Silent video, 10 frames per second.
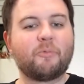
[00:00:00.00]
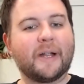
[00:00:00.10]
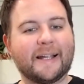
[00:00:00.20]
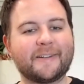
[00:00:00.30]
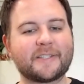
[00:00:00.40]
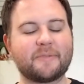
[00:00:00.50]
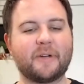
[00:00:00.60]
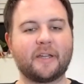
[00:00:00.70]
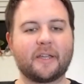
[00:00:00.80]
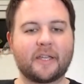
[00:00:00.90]
what else am
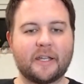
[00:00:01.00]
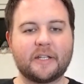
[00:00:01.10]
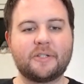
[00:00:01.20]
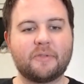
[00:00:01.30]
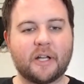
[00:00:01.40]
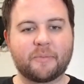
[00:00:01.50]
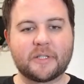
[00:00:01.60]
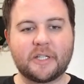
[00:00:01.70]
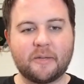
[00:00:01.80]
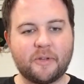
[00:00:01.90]
I can I do to help the
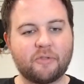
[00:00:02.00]
team?